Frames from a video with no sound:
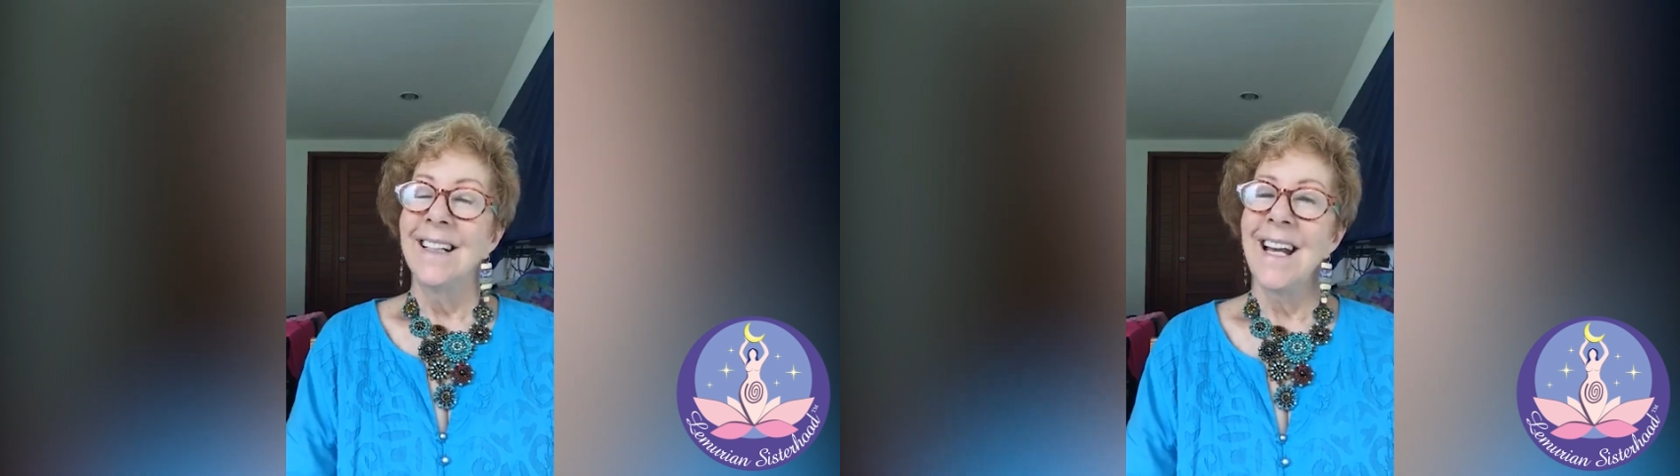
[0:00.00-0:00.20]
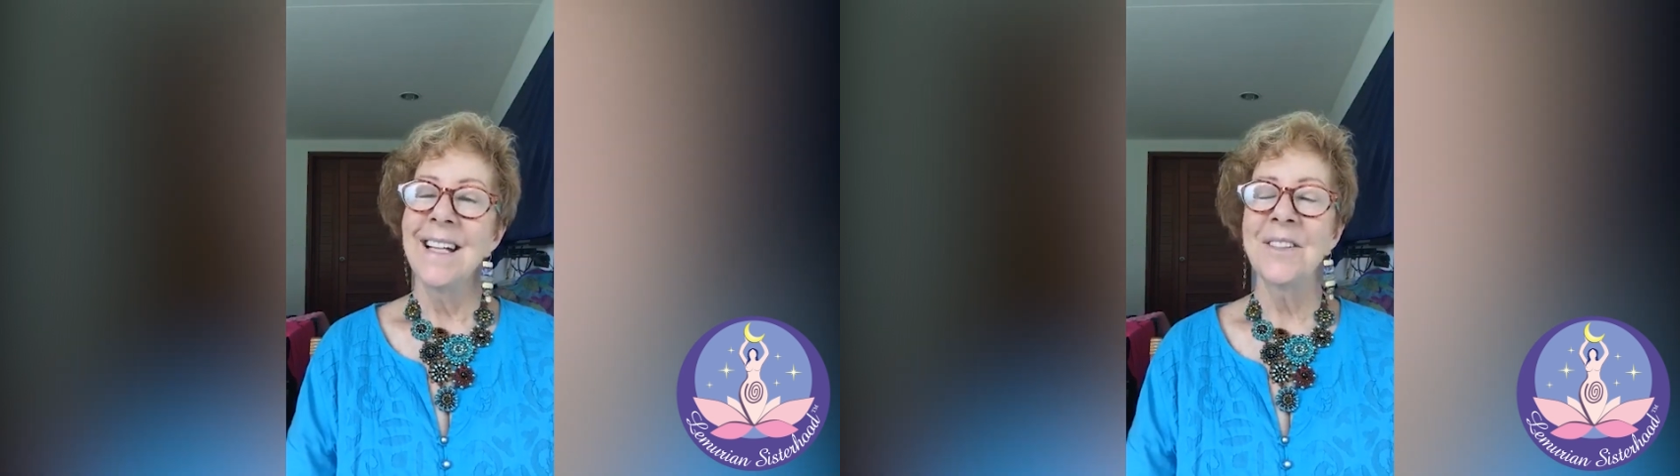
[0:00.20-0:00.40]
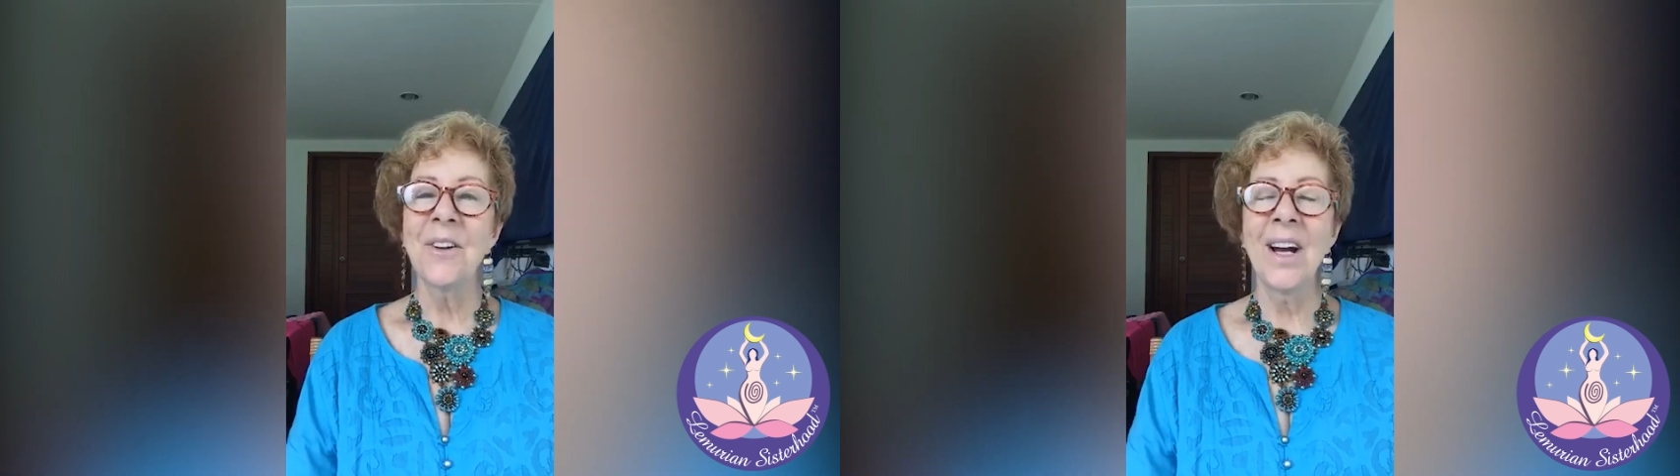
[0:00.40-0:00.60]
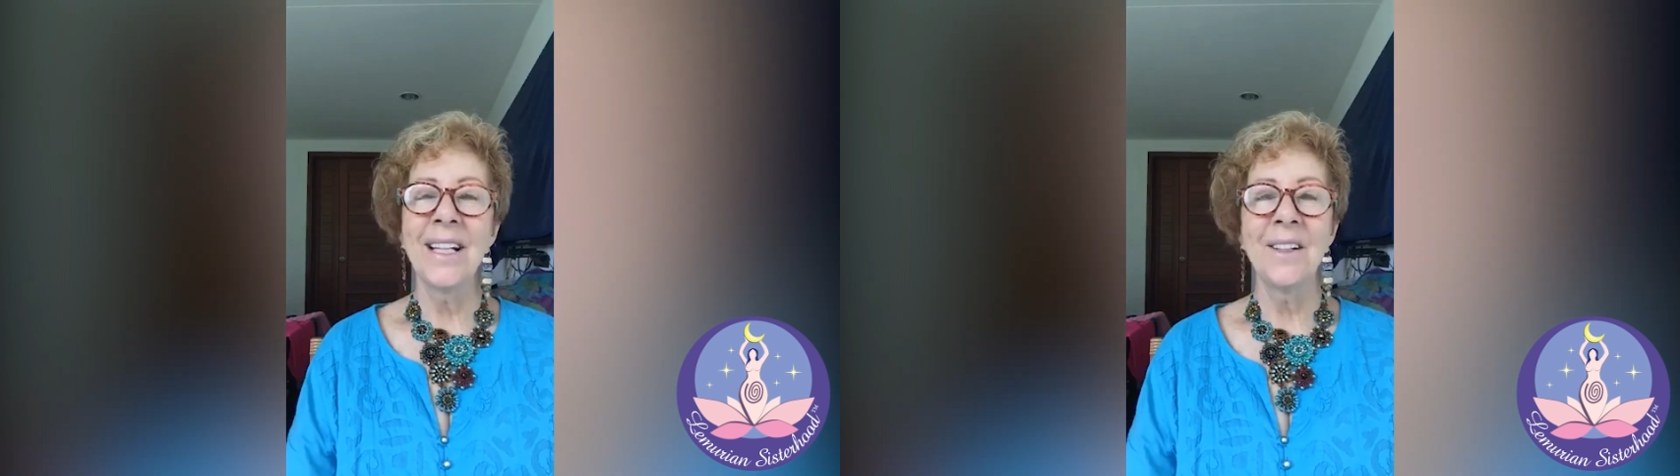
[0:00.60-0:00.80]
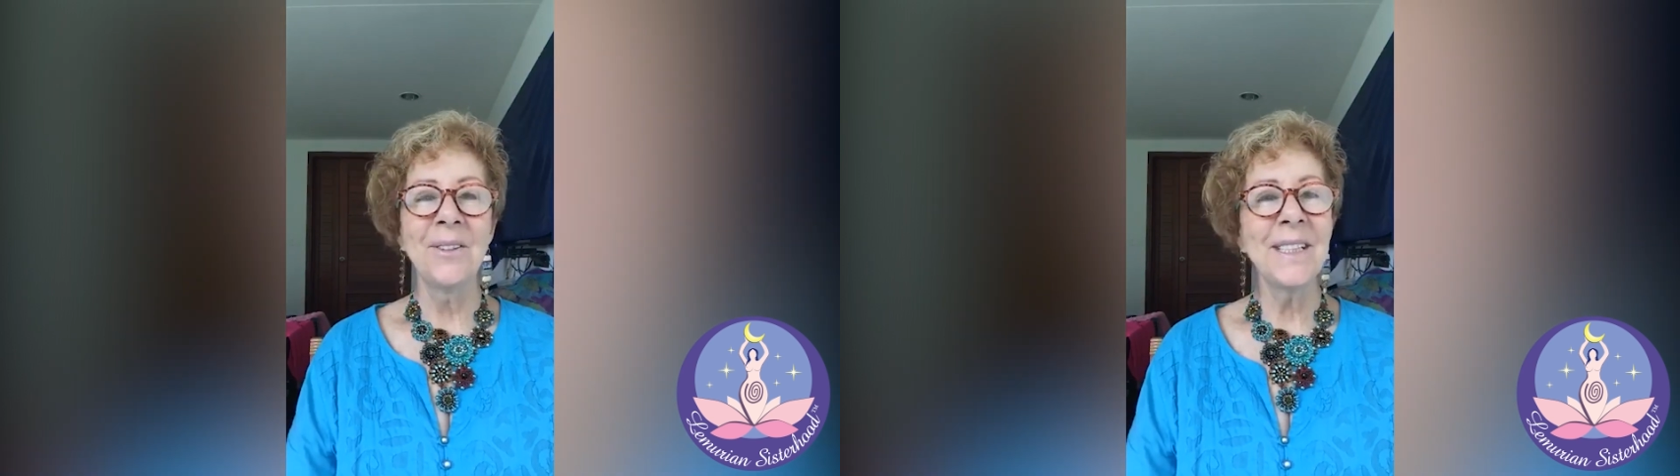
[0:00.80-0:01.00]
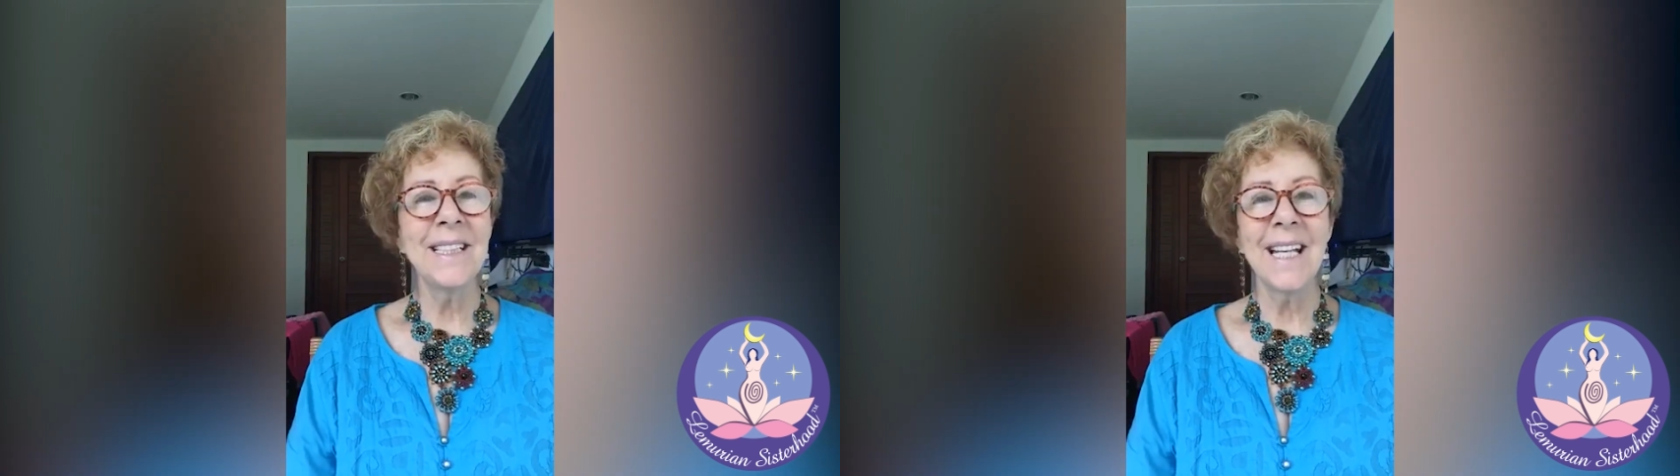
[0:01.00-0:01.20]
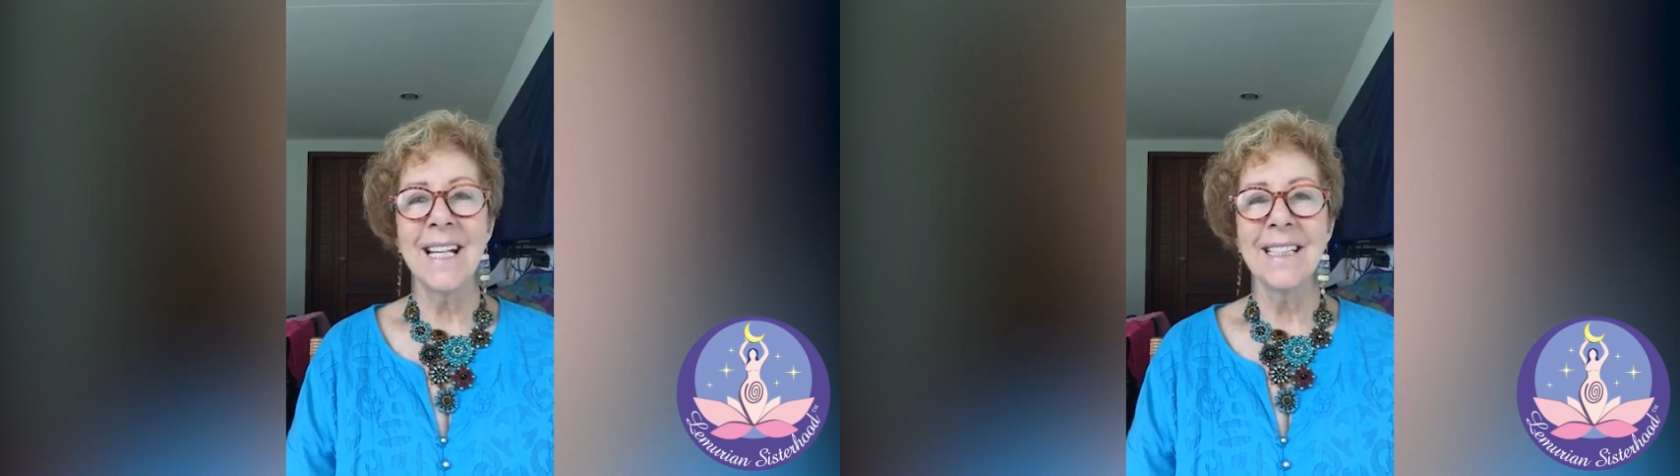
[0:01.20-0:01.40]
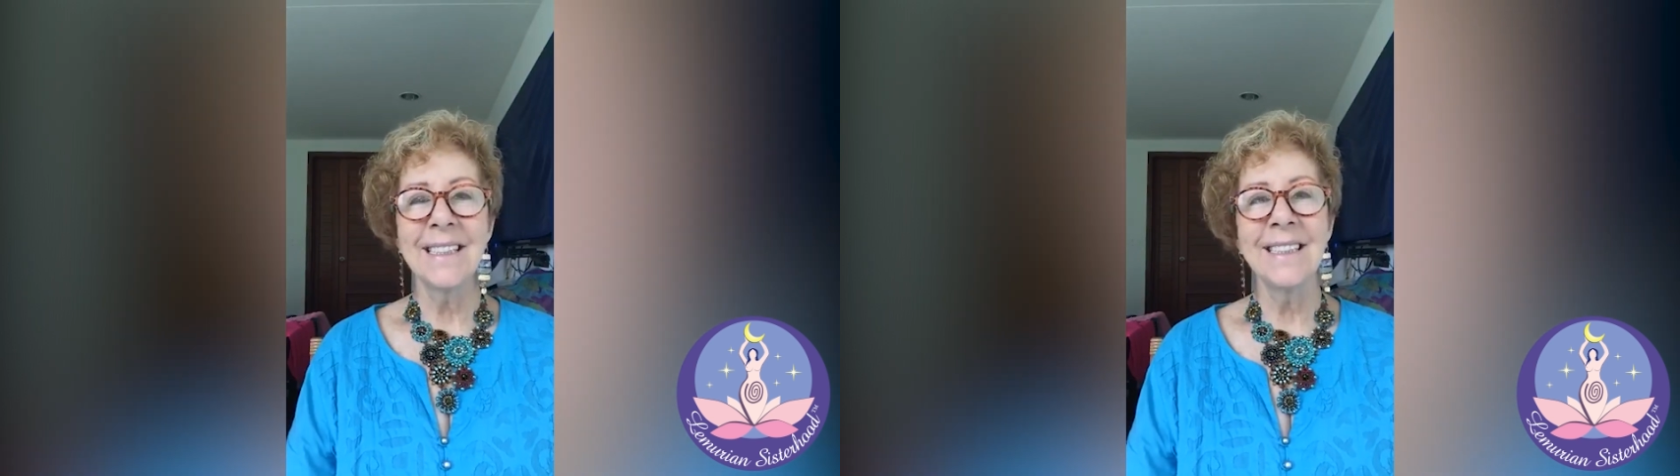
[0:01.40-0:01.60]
As Cryan always says,